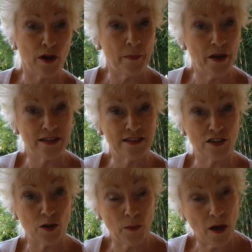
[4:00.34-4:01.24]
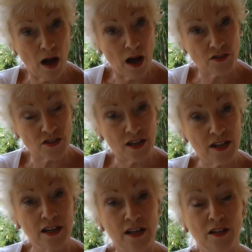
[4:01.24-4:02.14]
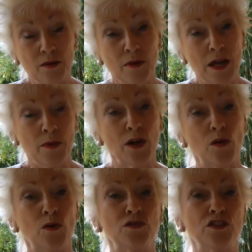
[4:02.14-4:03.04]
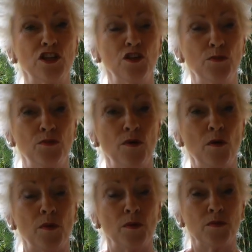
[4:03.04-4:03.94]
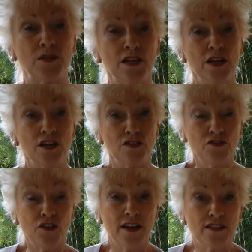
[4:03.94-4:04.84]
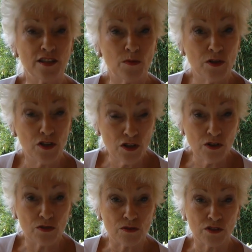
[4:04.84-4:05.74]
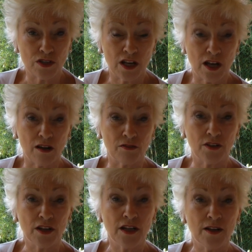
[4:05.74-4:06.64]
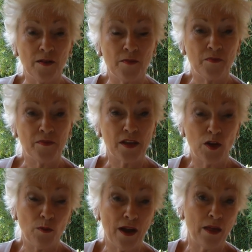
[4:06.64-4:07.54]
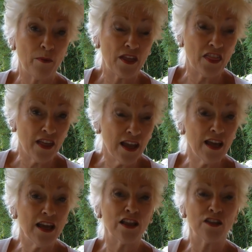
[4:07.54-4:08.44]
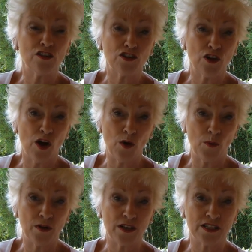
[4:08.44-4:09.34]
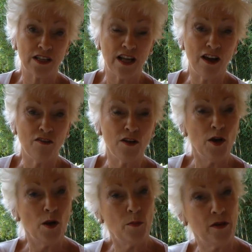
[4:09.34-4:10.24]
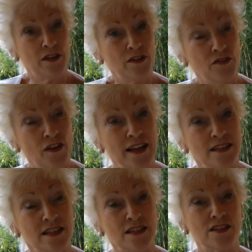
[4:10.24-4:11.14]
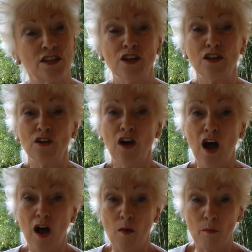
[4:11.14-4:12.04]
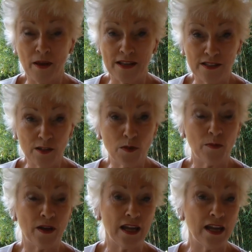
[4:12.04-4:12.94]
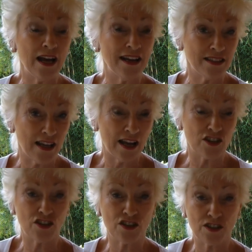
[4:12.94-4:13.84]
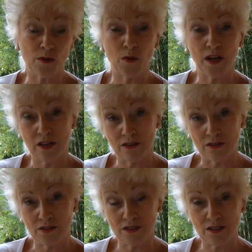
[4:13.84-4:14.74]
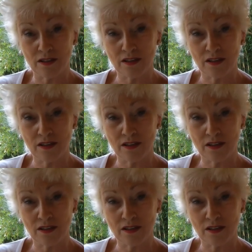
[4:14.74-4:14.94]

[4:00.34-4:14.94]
a person in your past that may be causing you problems to find someone new to love. You may be thinking that you're open to love, but the fact is your heart may still be attached to someone else.